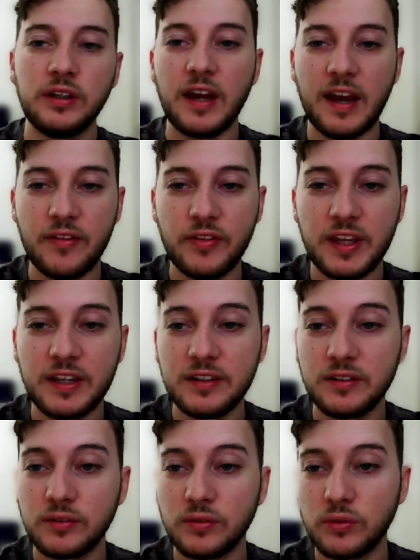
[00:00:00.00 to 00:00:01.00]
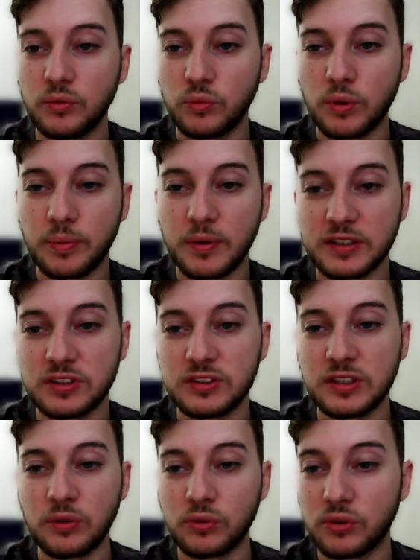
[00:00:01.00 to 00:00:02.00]
and then we're
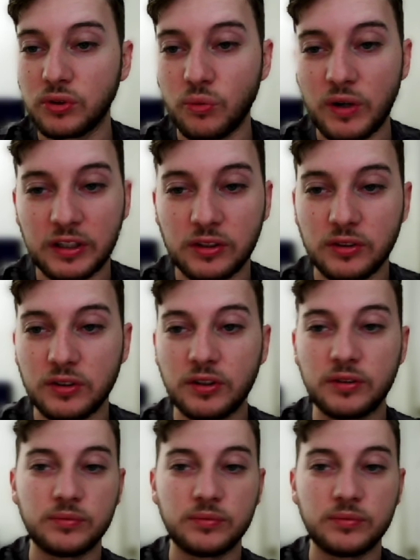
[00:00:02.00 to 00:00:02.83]
processing the regular,